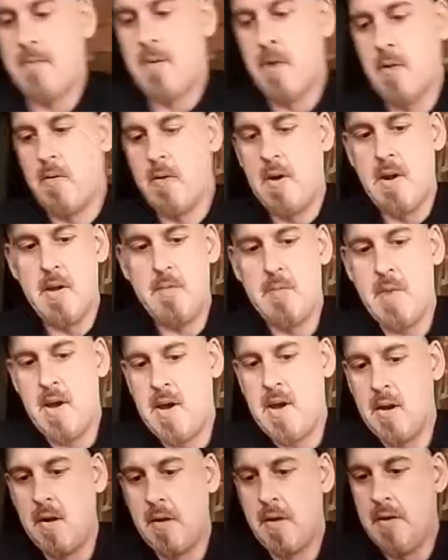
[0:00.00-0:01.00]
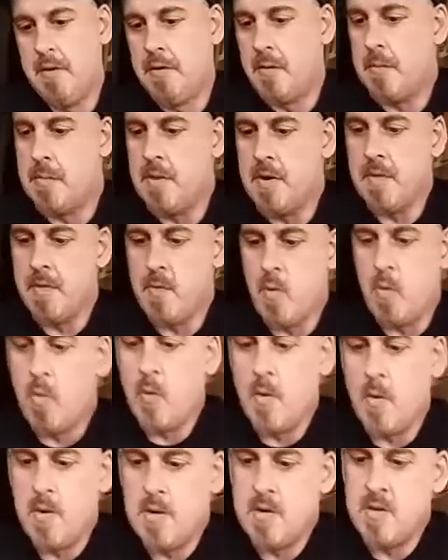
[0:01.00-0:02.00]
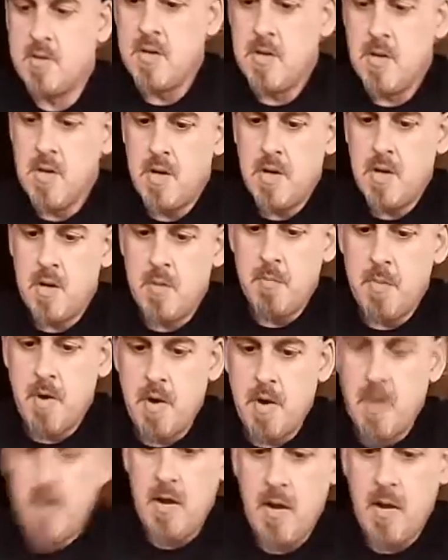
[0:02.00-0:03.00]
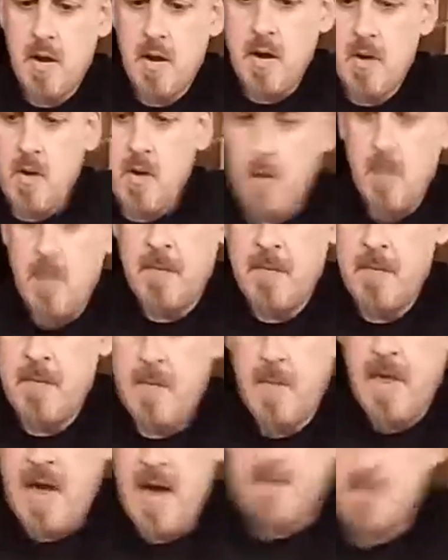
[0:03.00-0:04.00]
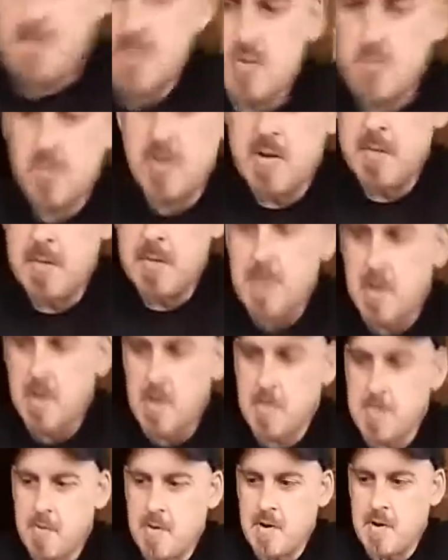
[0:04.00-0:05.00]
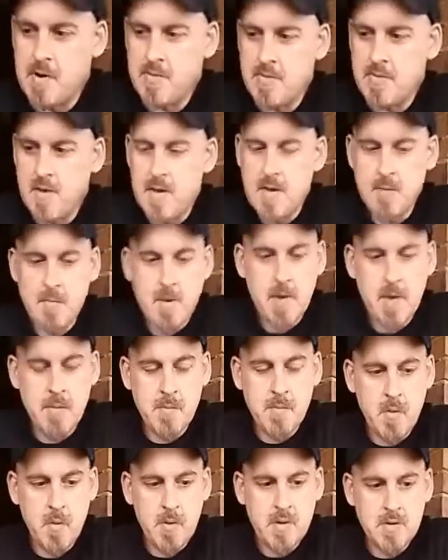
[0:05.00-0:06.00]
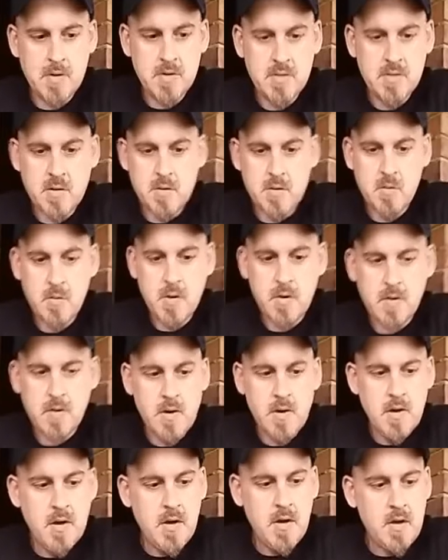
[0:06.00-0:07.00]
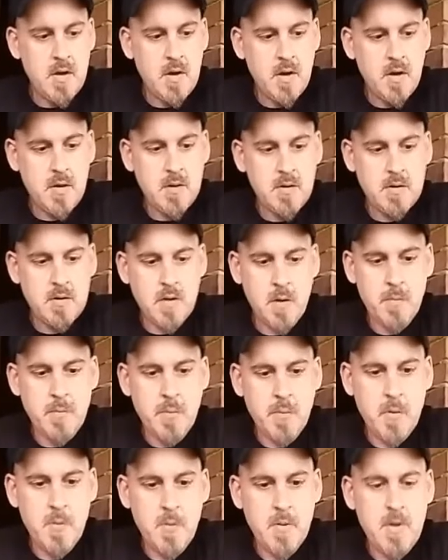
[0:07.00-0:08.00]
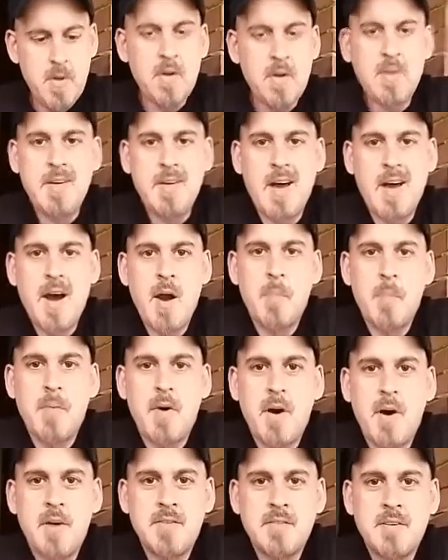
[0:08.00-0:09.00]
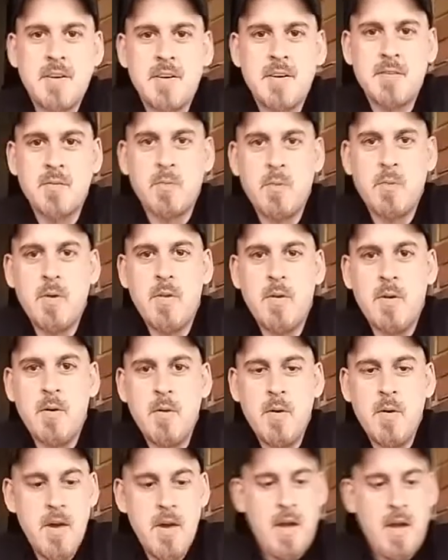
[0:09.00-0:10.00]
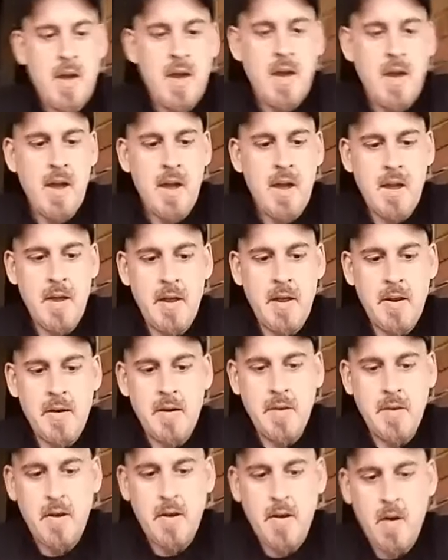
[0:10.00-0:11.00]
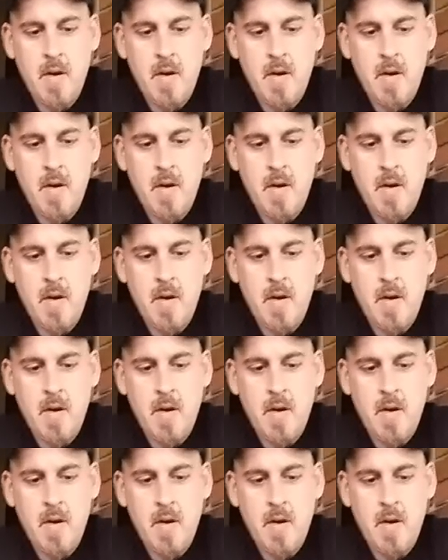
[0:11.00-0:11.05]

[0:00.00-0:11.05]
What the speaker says: I've already made a little bit of cordage, but I haven't trimmed it up or anything, but I'm going to go through the entire process with you and